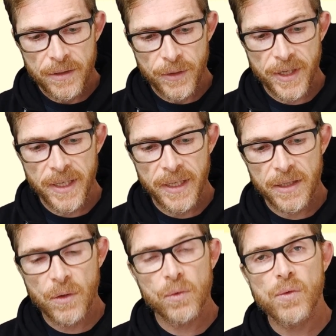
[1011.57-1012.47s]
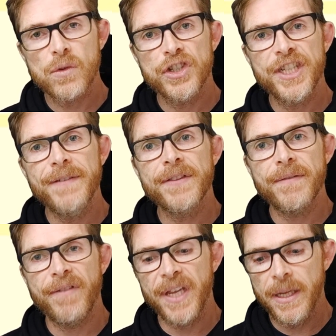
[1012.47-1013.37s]
You can hit
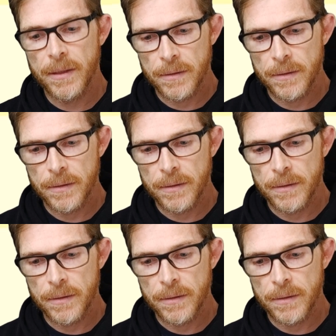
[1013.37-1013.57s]
Ctrl+Shift+V,